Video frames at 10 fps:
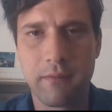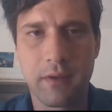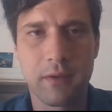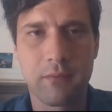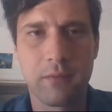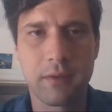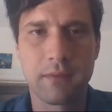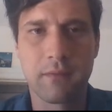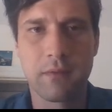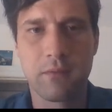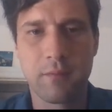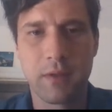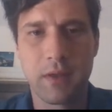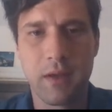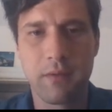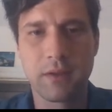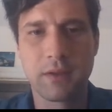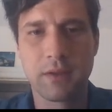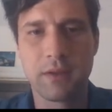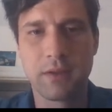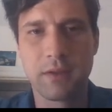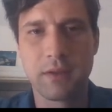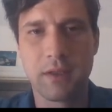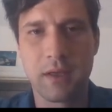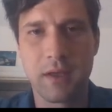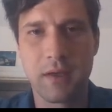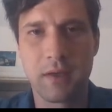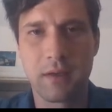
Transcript: finding words for the woman now that she is dead.